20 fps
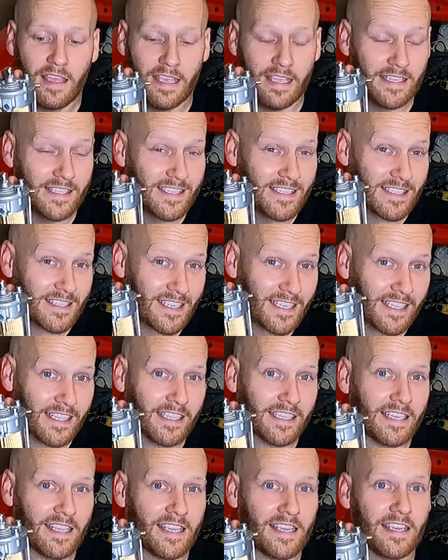it's sitting
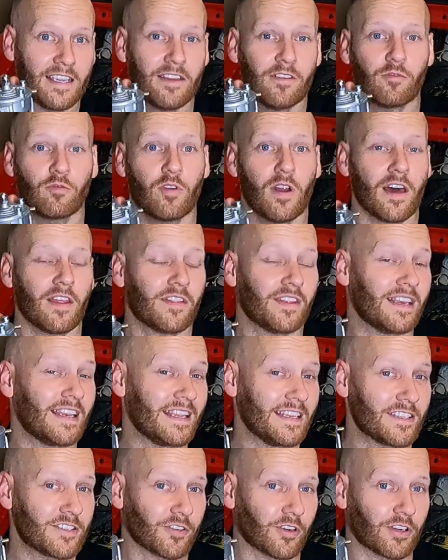in here rather than
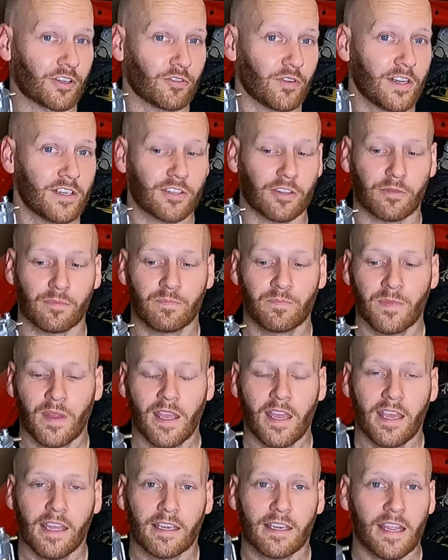inside your engine.
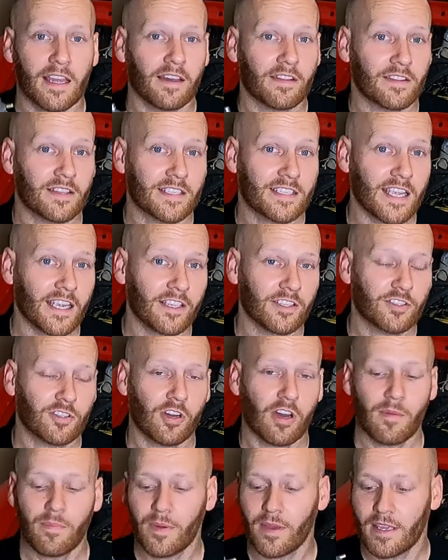Now, the second
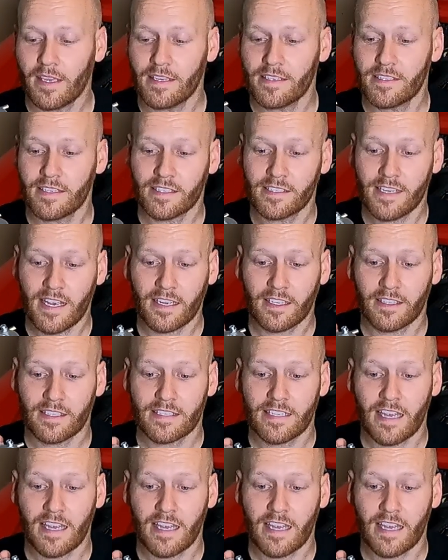type is exactly the